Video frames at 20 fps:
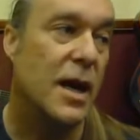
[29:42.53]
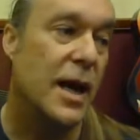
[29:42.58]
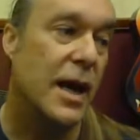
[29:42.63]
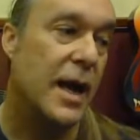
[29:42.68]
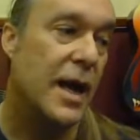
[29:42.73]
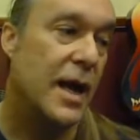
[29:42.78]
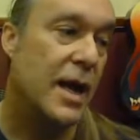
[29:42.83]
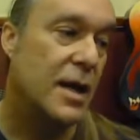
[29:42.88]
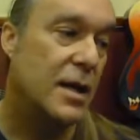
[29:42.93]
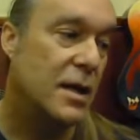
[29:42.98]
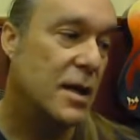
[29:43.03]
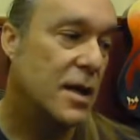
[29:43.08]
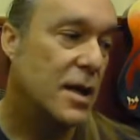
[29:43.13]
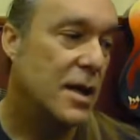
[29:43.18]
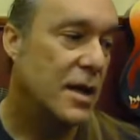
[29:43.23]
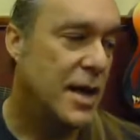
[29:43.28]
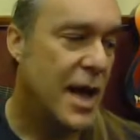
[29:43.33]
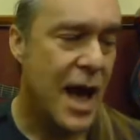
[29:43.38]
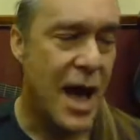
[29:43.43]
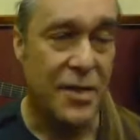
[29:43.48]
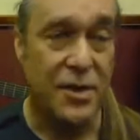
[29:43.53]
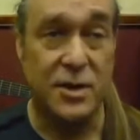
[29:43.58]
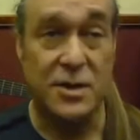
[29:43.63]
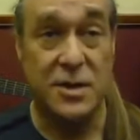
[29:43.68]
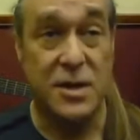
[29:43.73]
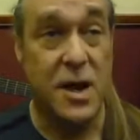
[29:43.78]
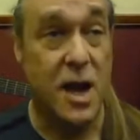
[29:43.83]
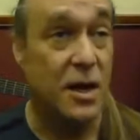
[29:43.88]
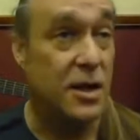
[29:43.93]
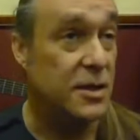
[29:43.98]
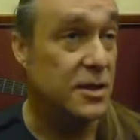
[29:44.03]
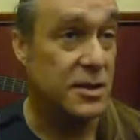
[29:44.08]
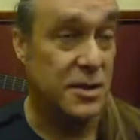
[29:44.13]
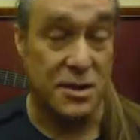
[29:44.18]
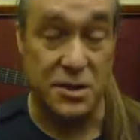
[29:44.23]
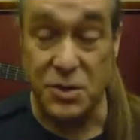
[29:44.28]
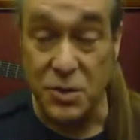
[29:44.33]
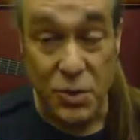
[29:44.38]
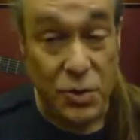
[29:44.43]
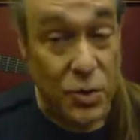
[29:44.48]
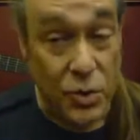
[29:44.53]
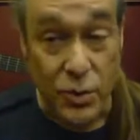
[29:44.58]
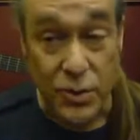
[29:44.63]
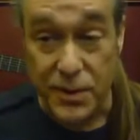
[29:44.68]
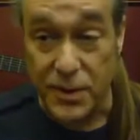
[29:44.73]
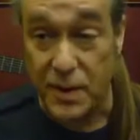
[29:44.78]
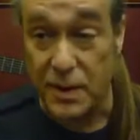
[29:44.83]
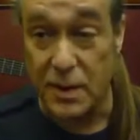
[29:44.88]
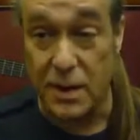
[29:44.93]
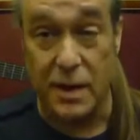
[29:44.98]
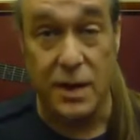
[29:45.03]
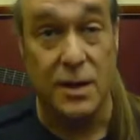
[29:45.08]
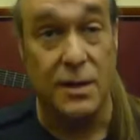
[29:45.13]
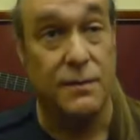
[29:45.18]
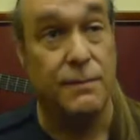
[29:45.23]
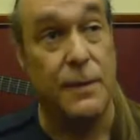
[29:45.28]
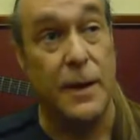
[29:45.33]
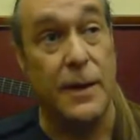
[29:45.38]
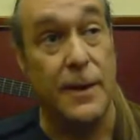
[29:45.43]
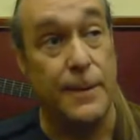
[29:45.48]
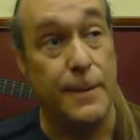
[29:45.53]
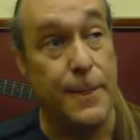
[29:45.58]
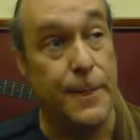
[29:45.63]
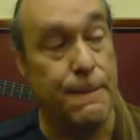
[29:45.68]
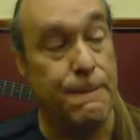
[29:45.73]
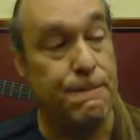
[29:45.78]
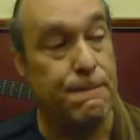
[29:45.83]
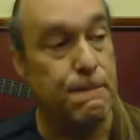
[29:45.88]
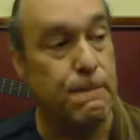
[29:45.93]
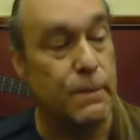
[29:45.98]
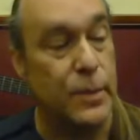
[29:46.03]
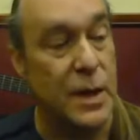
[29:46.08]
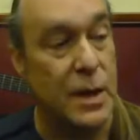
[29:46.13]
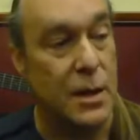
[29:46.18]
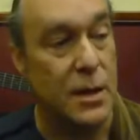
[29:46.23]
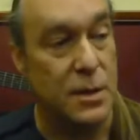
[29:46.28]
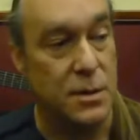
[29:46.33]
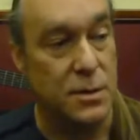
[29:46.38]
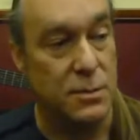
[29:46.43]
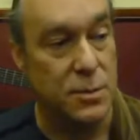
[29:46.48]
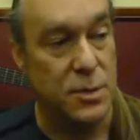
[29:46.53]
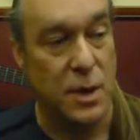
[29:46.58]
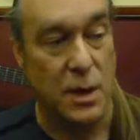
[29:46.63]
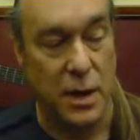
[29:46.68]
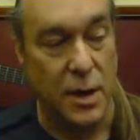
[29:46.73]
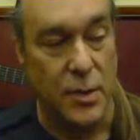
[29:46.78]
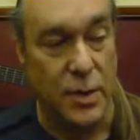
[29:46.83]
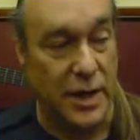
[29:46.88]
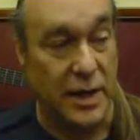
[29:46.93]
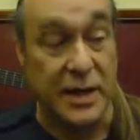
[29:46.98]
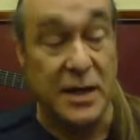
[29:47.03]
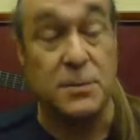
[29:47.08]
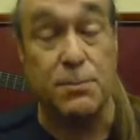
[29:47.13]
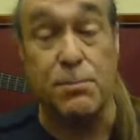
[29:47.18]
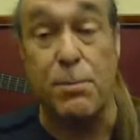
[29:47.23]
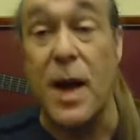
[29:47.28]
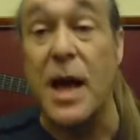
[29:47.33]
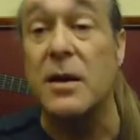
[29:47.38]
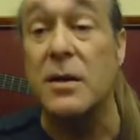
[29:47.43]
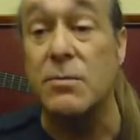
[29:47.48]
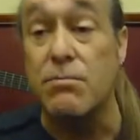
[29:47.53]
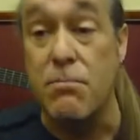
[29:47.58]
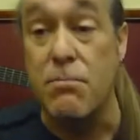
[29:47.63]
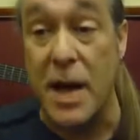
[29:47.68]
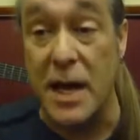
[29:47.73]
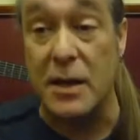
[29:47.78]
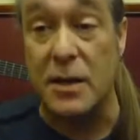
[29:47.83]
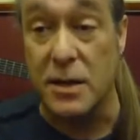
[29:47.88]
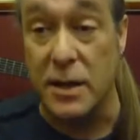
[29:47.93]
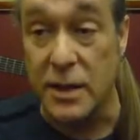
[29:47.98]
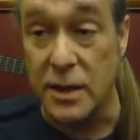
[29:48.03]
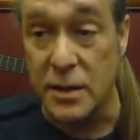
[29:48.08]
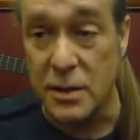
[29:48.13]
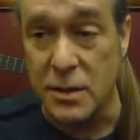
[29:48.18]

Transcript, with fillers: And yeah, there's nuggets of truth in, in, in I mean, it is men mental